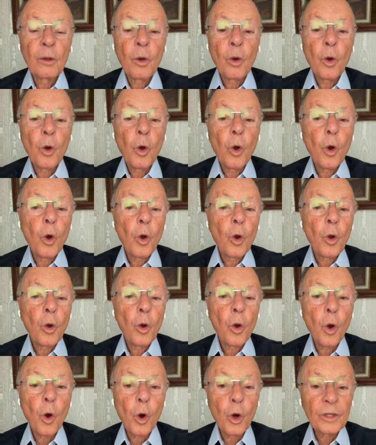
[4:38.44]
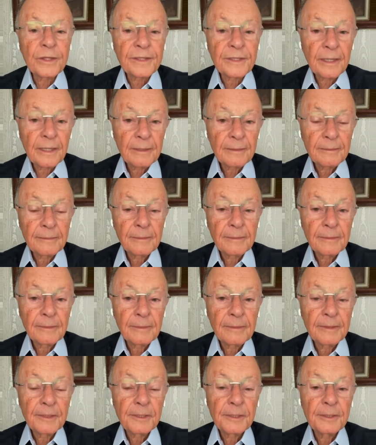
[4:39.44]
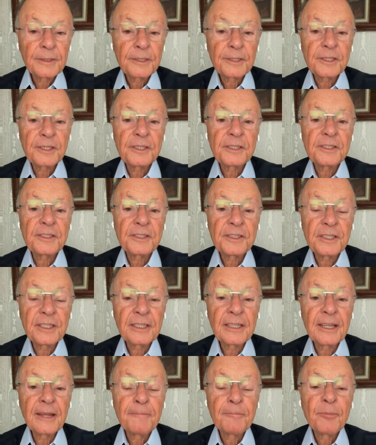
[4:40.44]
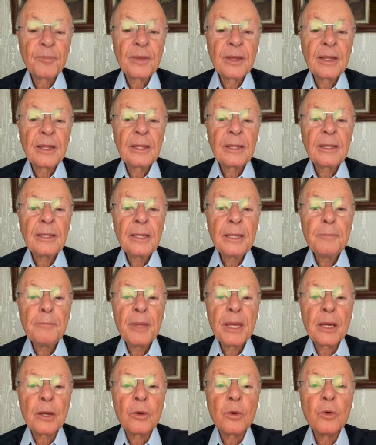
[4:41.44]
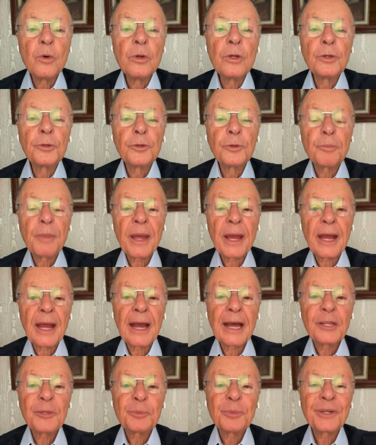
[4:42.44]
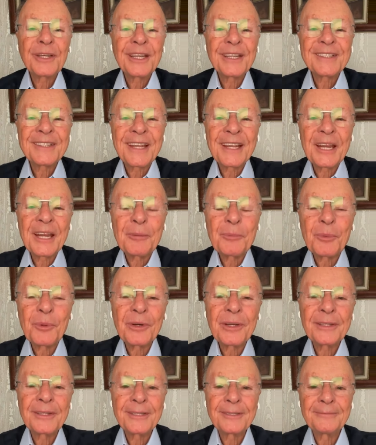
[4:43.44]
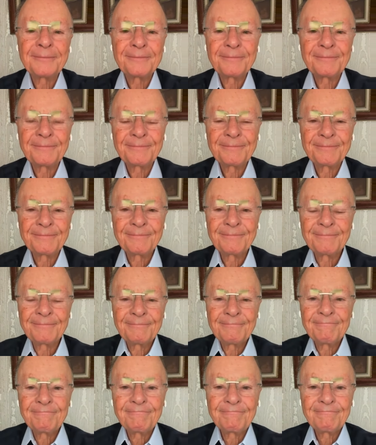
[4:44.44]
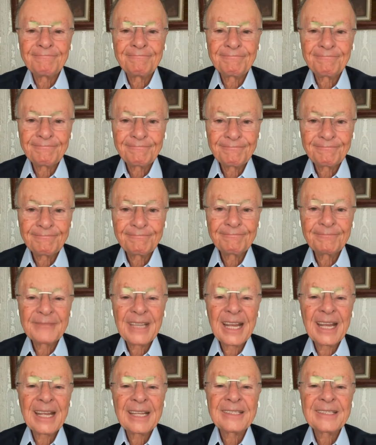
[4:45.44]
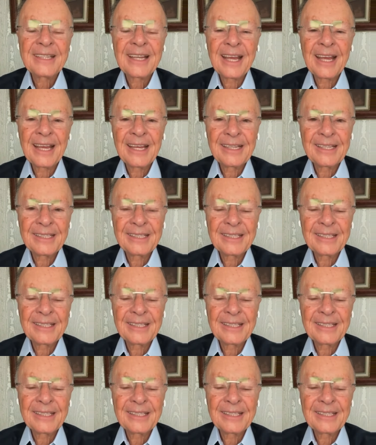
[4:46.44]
It gets old and it's forgotten, and they immerse into sin because sin is trending. That's the reality.